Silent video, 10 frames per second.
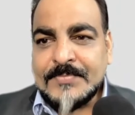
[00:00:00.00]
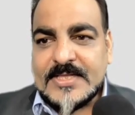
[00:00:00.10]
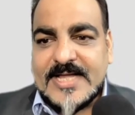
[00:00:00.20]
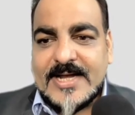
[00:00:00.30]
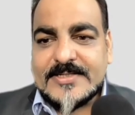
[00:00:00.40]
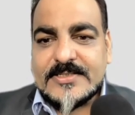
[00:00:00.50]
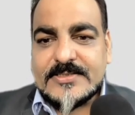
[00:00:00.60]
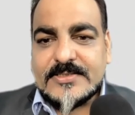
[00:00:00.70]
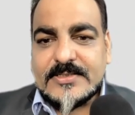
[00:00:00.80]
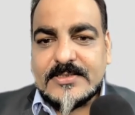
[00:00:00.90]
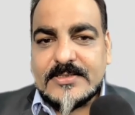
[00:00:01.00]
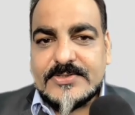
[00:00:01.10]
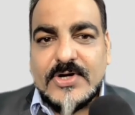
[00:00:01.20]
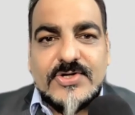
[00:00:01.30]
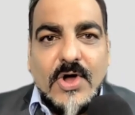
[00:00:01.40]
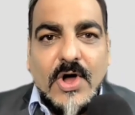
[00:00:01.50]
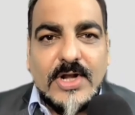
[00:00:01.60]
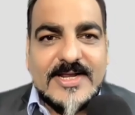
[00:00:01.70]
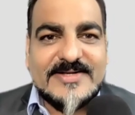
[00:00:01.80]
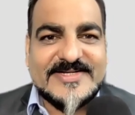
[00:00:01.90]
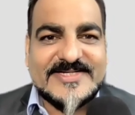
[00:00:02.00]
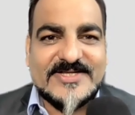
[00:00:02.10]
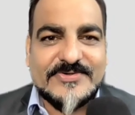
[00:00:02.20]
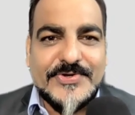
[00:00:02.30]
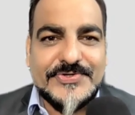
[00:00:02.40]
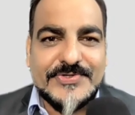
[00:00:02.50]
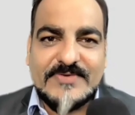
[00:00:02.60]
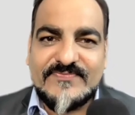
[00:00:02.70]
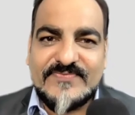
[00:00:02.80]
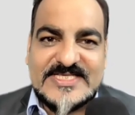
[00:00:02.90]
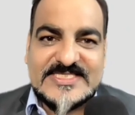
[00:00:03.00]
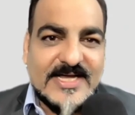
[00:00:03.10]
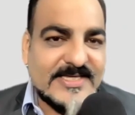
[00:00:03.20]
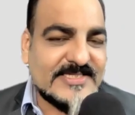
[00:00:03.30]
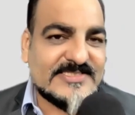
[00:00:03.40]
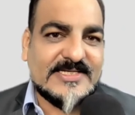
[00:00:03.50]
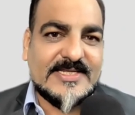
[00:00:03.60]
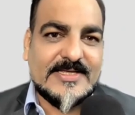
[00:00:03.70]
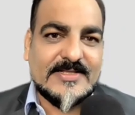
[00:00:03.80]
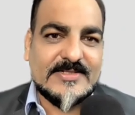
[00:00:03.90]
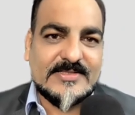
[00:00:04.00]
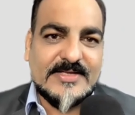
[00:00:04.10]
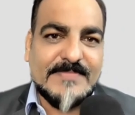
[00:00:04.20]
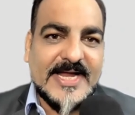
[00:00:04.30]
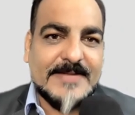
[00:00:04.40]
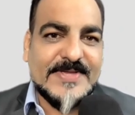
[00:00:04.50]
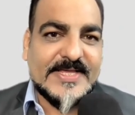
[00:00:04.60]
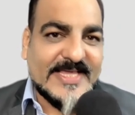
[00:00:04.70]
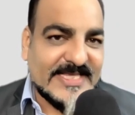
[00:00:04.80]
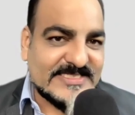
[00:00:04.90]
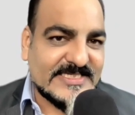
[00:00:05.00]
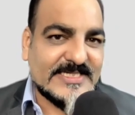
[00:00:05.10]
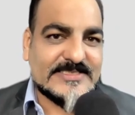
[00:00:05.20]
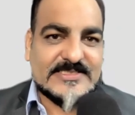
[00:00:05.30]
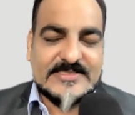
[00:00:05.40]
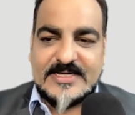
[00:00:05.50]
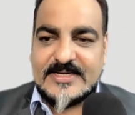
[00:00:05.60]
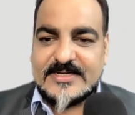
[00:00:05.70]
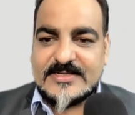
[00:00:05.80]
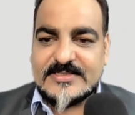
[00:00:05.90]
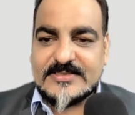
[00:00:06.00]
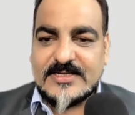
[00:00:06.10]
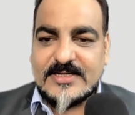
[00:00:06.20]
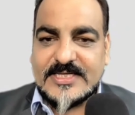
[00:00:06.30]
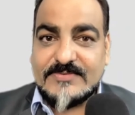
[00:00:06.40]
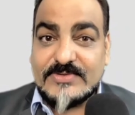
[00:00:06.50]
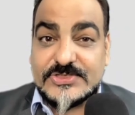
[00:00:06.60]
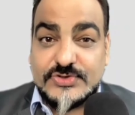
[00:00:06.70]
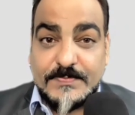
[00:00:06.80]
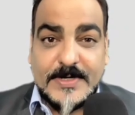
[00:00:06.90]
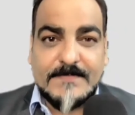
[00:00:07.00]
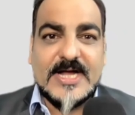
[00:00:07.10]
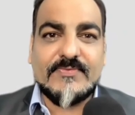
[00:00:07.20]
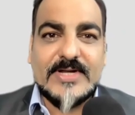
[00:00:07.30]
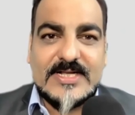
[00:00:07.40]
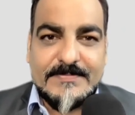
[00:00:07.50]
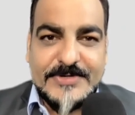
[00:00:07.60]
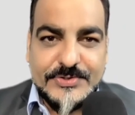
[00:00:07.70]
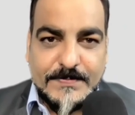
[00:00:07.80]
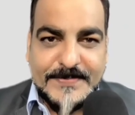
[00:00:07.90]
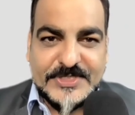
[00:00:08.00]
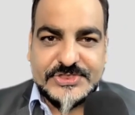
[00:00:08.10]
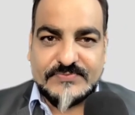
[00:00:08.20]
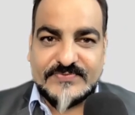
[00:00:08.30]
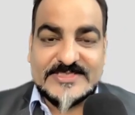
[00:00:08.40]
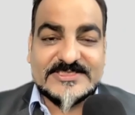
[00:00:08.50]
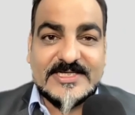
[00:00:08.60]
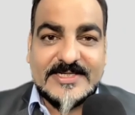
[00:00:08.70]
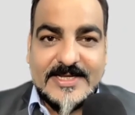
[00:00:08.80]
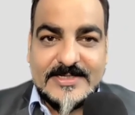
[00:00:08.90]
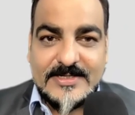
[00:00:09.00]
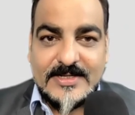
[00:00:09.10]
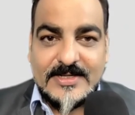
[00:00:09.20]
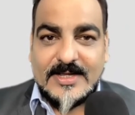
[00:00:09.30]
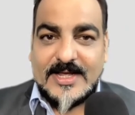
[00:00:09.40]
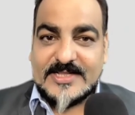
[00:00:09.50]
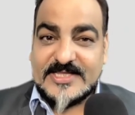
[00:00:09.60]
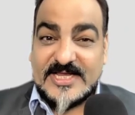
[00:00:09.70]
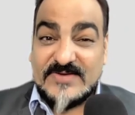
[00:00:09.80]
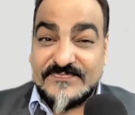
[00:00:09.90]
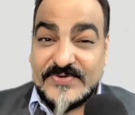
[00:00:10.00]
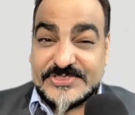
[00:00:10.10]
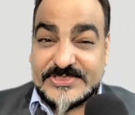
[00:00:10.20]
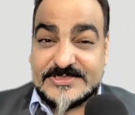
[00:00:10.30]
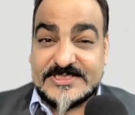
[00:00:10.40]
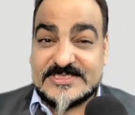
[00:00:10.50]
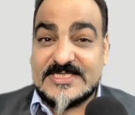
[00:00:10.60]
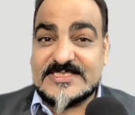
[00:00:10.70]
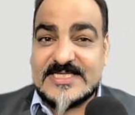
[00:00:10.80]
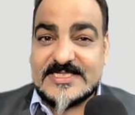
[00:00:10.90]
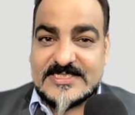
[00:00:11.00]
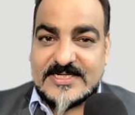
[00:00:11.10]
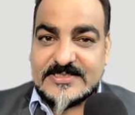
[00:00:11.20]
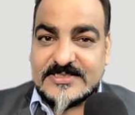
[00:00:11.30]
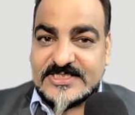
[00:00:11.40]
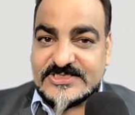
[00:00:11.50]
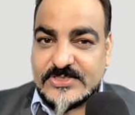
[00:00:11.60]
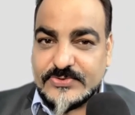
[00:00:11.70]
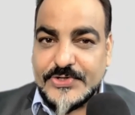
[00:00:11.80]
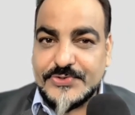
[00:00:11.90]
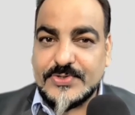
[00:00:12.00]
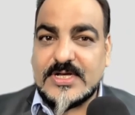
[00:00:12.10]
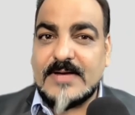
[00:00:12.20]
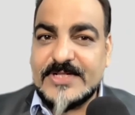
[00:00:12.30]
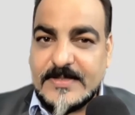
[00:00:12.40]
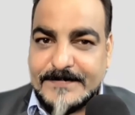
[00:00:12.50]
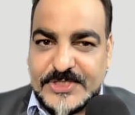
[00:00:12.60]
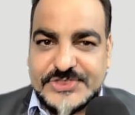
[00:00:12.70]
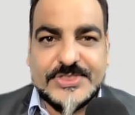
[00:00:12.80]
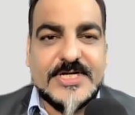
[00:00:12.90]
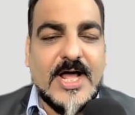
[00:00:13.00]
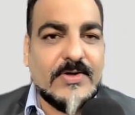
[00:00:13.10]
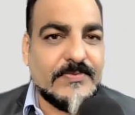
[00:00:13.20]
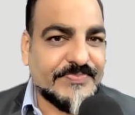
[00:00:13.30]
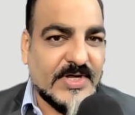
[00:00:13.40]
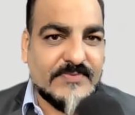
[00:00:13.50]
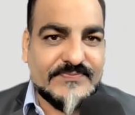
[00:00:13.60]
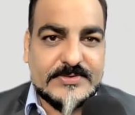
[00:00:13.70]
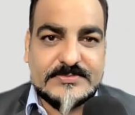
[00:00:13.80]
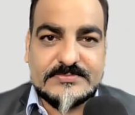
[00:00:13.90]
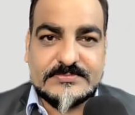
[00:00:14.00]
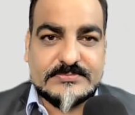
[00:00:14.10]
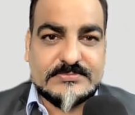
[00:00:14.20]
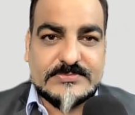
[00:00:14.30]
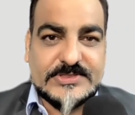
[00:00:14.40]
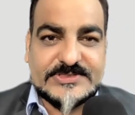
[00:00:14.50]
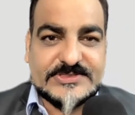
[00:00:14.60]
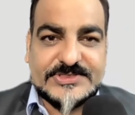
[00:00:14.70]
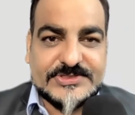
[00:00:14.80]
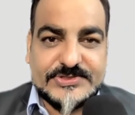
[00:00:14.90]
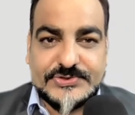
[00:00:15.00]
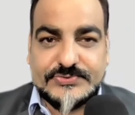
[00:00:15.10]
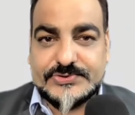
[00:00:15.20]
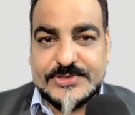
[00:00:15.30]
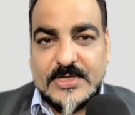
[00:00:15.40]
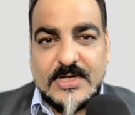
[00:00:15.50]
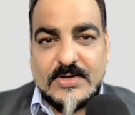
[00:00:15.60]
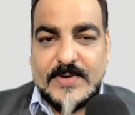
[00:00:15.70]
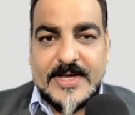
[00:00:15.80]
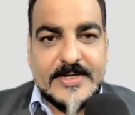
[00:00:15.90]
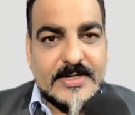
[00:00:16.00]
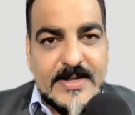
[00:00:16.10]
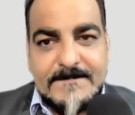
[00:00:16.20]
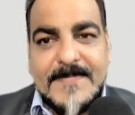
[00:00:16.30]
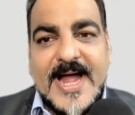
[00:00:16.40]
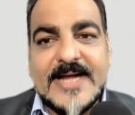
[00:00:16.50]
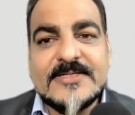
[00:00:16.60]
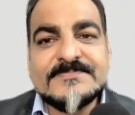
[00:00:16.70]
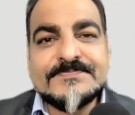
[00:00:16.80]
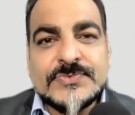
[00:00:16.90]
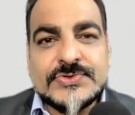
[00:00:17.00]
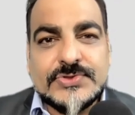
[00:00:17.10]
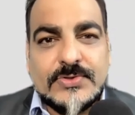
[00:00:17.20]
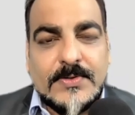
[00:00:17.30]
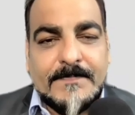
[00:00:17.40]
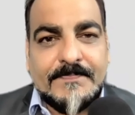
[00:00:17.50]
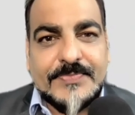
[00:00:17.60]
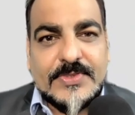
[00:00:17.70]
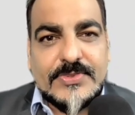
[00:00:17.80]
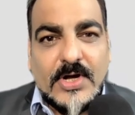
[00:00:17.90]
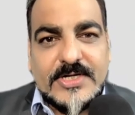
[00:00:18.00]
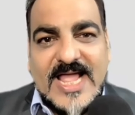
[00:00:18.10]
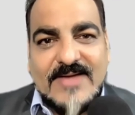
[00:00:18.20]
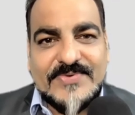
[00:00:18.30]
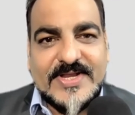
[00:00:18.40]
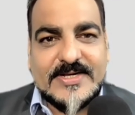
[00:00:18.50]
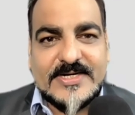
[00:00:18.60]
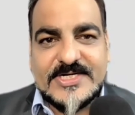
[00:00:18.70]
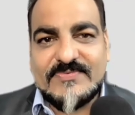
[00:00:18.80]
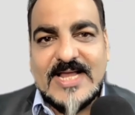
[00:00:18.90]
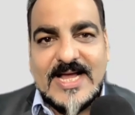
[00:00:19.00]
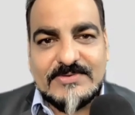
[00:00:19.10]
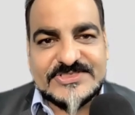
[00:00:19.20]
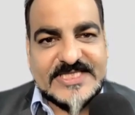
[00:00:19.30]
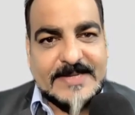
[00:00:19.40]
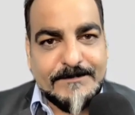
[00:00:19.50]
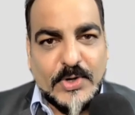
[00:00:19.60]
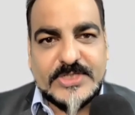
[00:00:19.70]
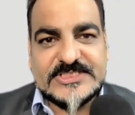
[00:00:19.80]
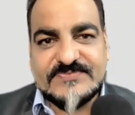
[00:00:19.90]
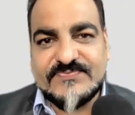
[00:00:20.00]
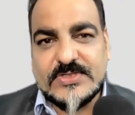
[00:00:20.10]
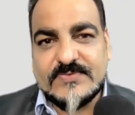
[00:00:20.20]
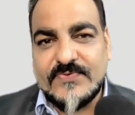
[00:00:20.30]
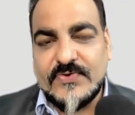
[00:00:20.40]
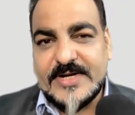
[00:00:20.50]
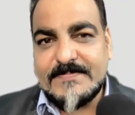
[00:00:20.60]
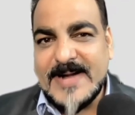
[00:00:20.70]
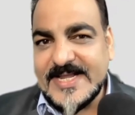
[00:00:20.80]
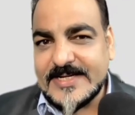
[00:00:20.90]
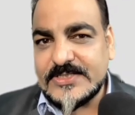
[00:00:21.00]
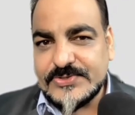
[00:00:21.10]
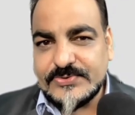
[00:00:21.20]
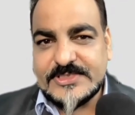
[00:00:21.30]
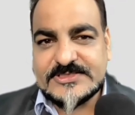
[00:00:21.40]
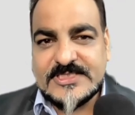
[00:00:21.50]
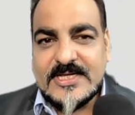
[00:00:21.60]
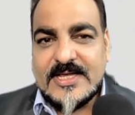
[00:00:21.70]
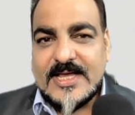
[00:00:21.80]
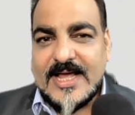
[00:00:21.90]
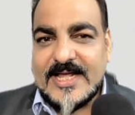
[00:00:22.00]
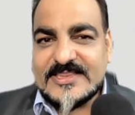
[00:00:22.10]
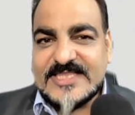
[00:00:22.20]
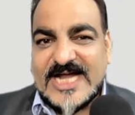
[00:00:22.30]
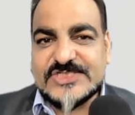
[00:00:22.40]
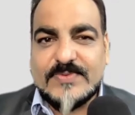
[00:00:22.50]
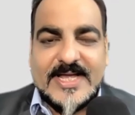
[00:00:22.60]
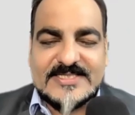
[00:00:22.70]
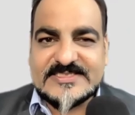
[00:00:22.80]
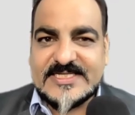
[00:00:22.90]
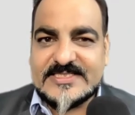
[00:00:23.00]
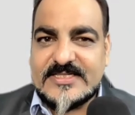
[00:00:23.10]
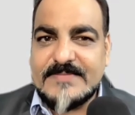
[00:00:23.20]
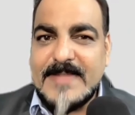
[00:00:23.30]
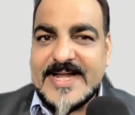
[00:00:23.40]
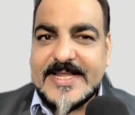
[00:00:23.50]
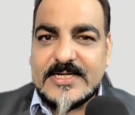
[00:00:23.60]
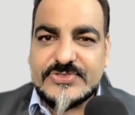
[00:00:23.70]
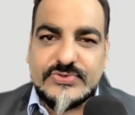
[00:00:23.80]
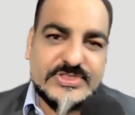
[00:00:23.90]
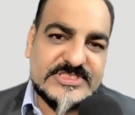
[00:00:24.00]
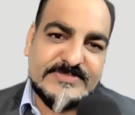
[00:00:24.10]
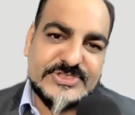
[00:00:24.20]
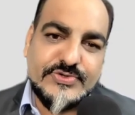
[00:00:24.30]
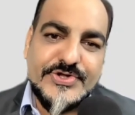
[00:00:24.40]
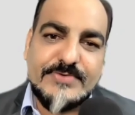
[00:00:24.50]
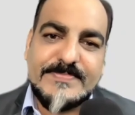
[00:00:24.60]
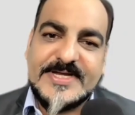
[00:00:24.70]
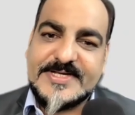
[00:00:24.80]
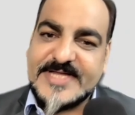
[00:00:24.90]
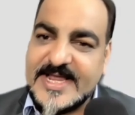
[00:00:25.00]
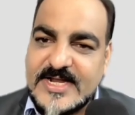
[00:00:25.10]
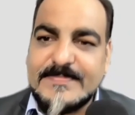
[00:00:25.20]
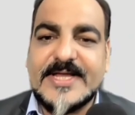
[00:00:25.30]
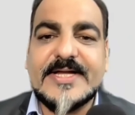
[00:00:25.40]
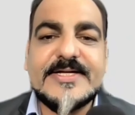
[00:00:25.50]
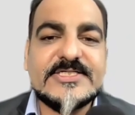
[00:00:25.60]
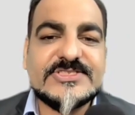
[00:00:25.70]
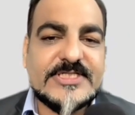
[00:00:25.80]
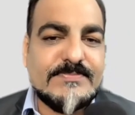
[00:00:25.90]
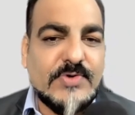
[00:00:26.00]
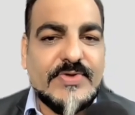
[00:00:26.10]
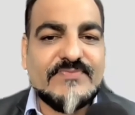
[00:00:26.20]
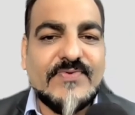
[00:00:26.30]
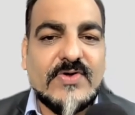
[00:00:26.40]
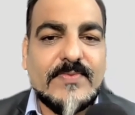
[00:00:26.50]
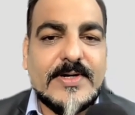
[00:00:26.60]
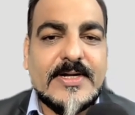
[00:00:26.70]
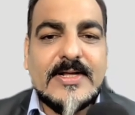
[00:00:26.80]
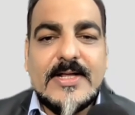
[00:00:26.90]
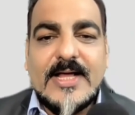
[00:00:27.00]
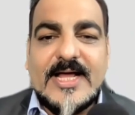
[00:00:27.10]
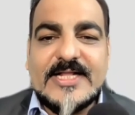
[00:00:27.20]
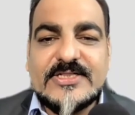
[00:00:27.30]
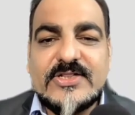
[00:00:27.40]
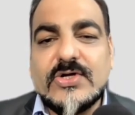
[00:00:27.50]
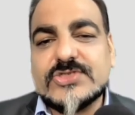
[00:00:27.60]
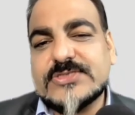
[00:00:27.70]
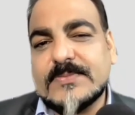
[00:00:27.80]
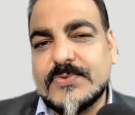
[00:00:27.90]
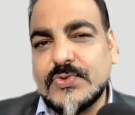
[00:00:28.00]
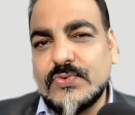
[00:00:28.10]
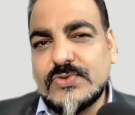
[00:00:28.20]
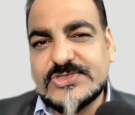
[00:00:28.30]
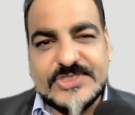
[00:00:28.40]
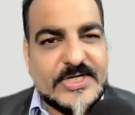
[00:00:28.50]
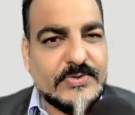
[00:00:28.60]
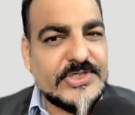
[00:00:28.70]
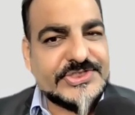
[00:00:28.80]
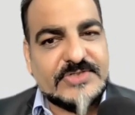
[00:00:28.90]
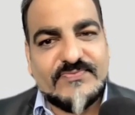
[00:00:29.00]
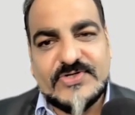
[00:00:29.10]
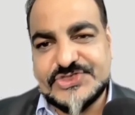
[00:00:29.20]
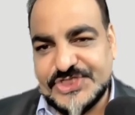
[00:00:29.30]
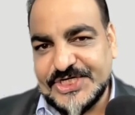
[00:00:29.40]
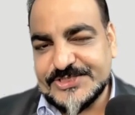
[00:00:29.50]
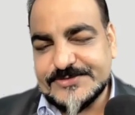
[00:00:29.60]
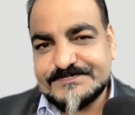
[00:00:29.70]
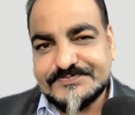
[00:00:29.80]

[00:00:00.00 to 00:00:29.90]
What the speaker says: That not all countries are going to give visa easily. There might be cases, then even the superbug will come into picture once again, and the infection diseases and other things are going to come in the picture now after there's such a huge viral impact. So not every country will have a same policy for the foreign medical tourist. And that's why I say that the medical tourism is going to be a dynamic industry moving forward, and lots of rules, regulation will change.